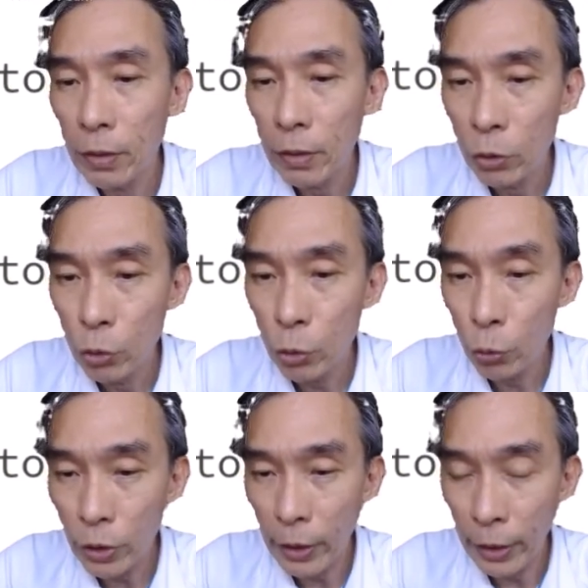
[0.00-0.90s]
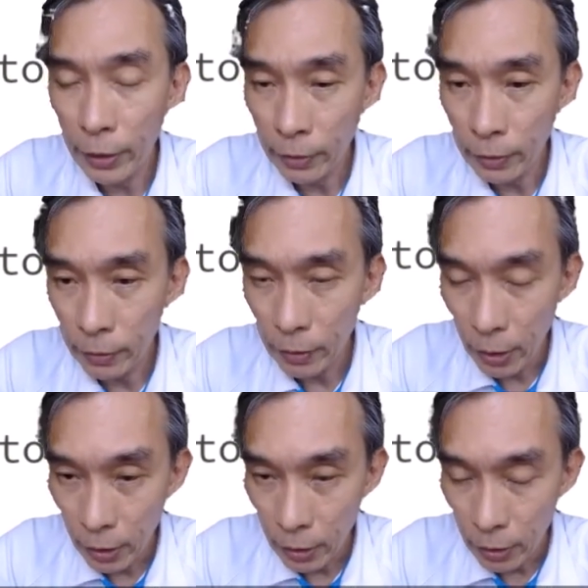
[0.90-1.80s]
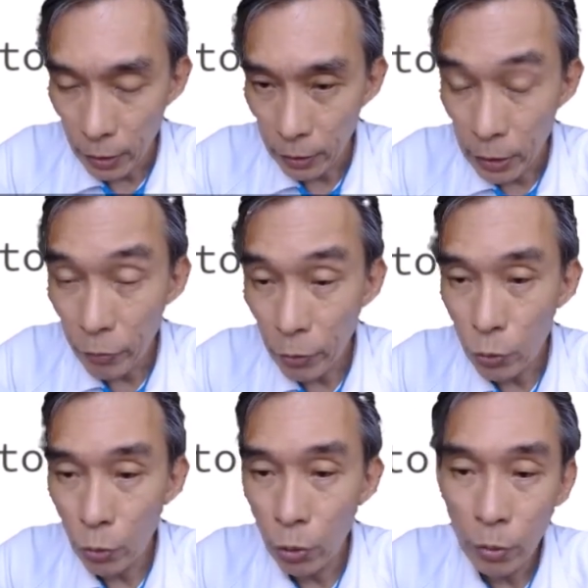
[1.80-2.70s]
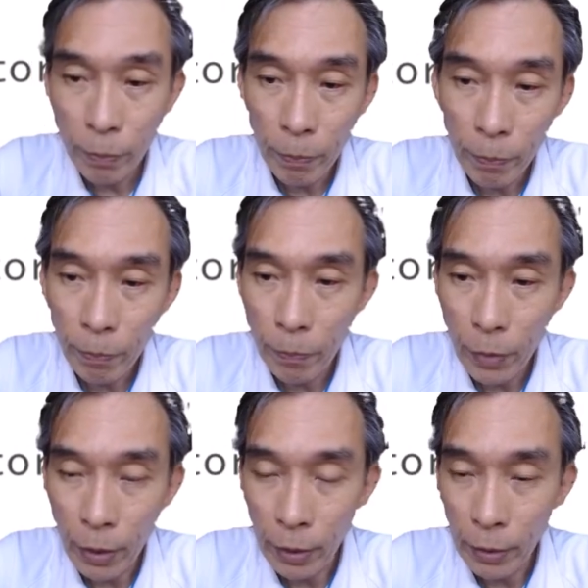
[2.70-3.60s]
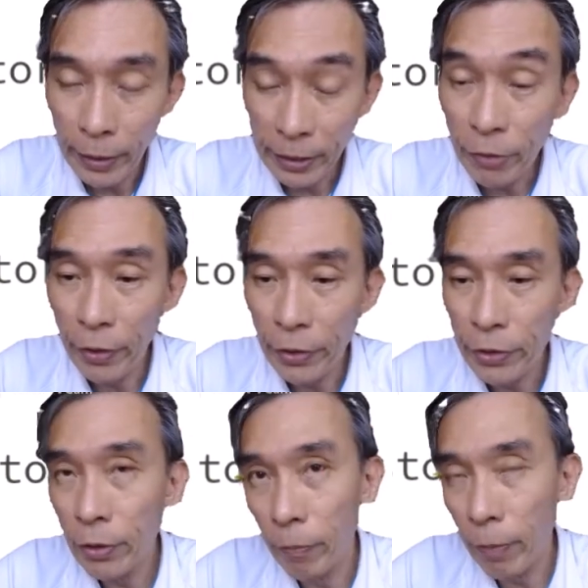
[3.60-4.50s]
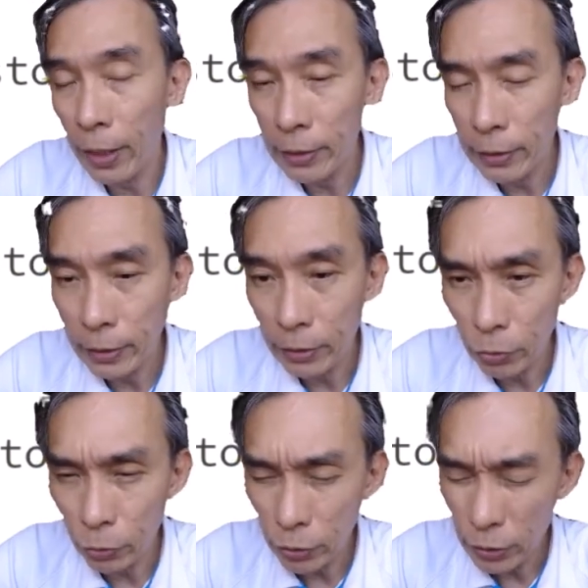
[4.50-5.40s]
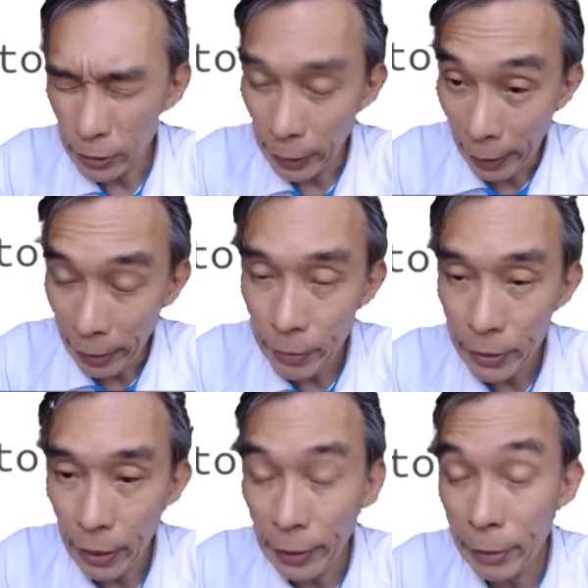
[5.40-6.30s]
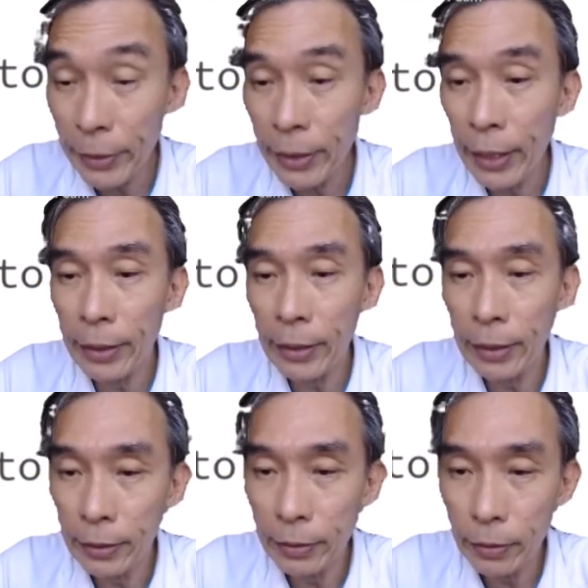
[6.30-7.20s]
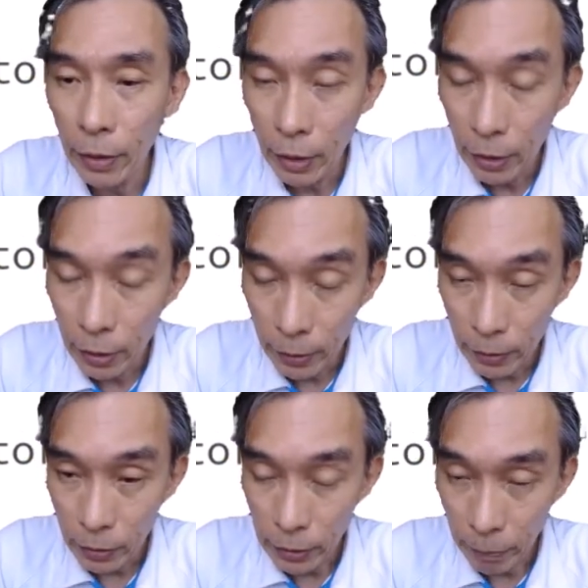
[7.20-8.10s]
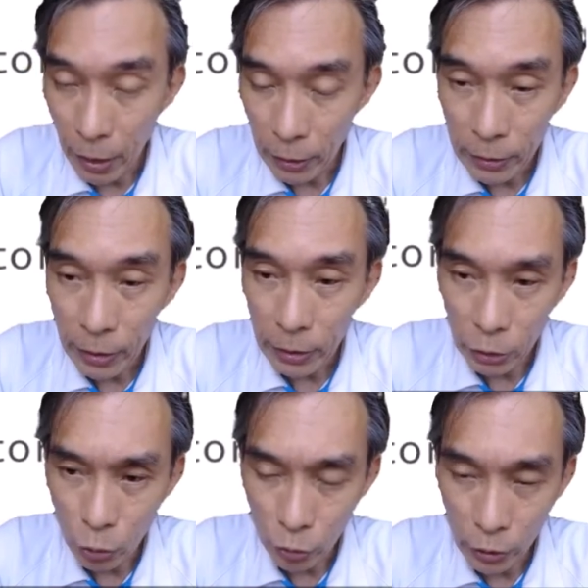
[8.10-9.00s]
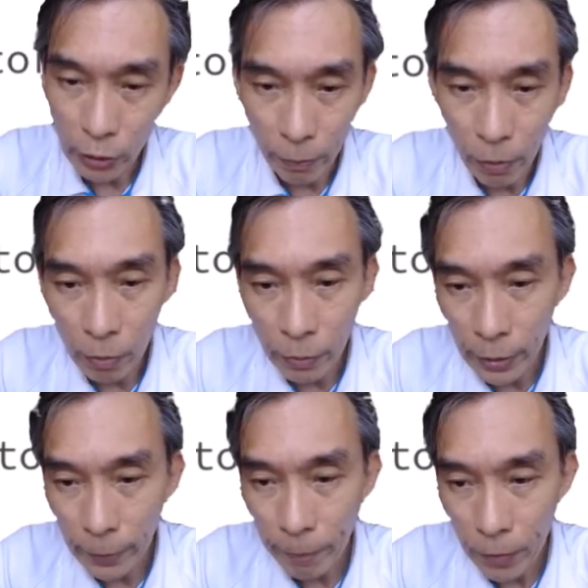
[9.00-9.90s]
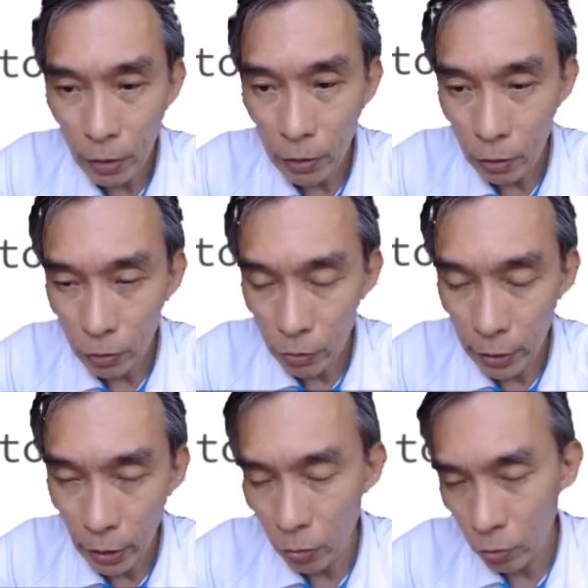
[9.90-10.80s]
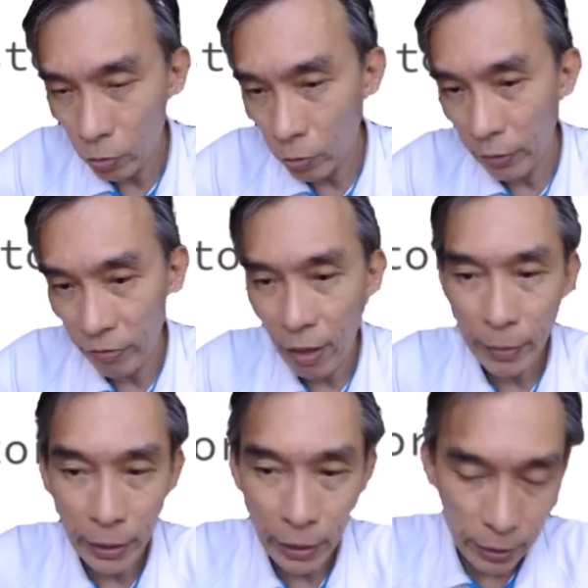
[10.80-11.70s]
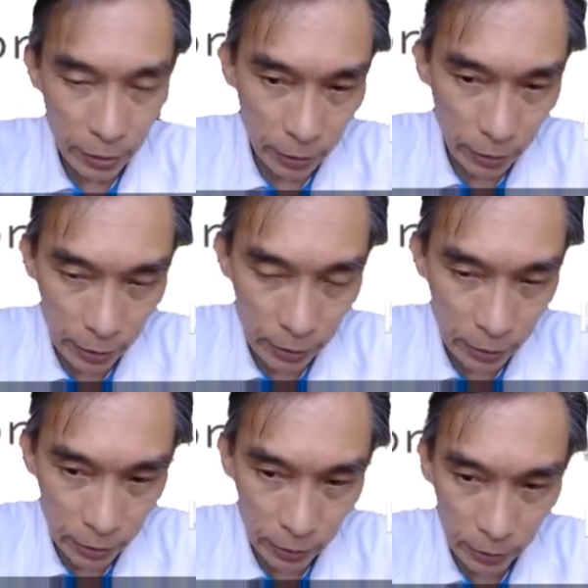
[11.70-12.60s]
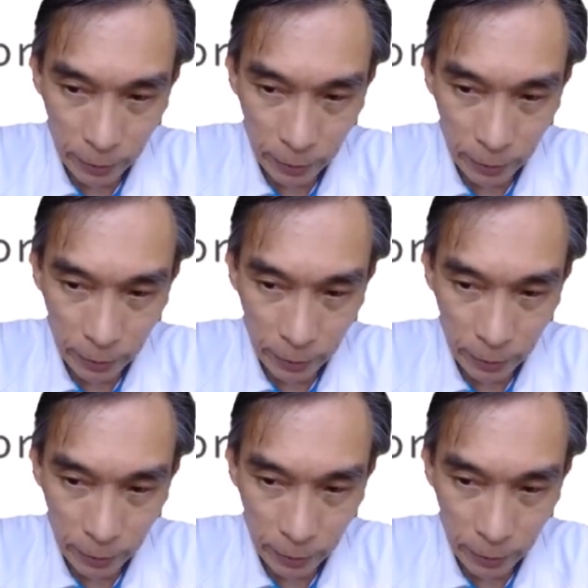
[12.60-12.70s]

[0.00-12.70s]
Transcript: choose an individual activation of plugins and to eliminate the plugin that is causing the problem. Or you can go to the file manager under the